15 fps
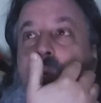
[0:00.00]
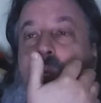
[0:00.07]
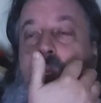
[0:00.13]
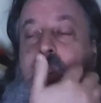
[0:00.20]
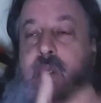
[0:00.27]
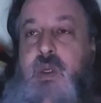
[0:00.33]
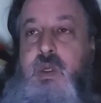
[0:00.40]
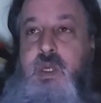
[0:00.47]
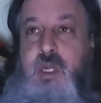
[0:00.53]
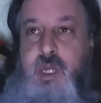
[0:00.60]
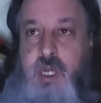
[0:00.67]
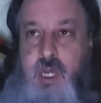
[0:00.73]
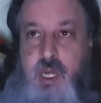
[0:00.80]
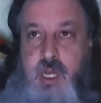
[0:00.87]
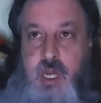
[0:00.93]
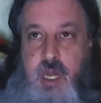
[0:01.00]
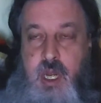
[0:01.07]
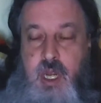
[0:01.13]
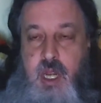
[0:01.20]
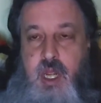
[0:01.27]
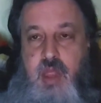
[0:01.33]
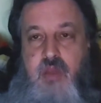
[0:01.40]
include
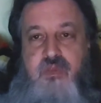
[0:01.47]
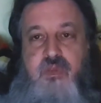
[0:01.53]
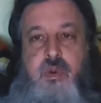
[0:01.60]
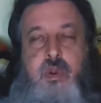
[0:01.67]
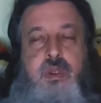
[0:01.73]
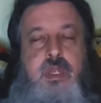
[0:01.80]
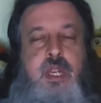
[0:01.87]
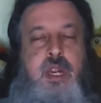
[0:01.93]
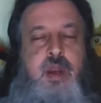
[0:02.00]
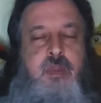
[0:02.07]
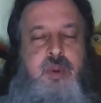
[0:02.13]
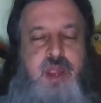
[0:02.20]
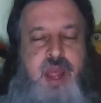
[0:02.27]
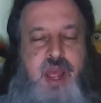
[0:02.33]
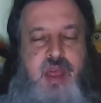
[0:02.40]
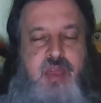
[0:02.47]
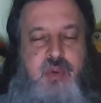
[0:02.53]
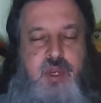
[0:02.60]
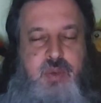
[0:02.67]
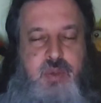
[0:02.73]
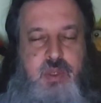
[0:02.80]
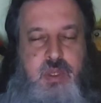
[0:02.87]
the Voltaire path,
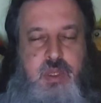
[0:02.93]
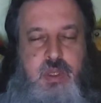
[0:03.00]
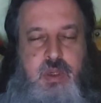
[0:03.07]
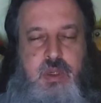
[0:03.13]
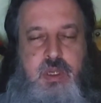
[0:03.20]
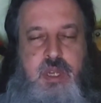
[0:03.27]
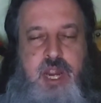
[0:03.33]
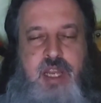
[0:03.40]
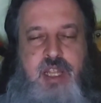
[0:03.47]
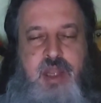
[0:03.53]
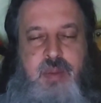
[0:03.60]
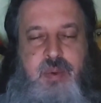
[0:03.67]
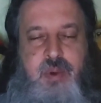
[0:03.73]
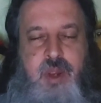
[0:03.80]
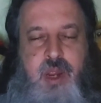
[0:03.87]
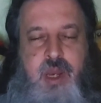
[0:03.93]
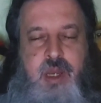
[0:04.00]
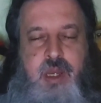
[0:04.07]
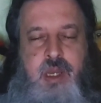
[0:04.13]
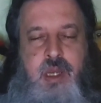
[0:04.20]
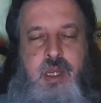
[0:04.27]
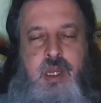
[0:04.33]
which will include Lionel
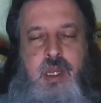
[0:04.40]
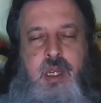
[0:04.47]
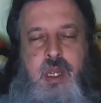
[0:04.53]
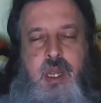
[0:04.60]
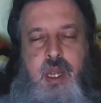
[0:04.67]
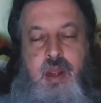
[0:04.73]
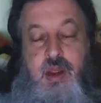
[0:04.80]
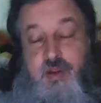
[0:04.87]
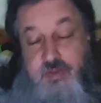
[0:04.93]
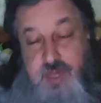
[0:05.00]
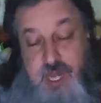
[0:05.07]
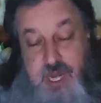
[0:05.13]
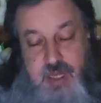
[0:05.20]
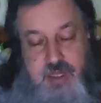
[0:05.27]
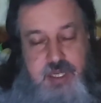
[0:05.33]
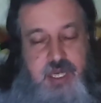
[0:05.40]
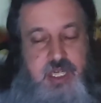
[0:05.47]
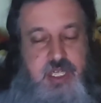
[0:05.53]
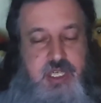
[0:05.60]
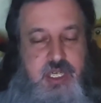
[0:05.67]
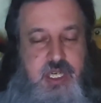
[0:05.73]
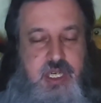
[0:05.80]
LeBron of Lyle
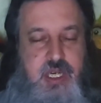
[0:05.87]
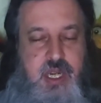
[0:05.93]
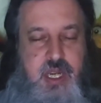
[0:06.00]
Nation,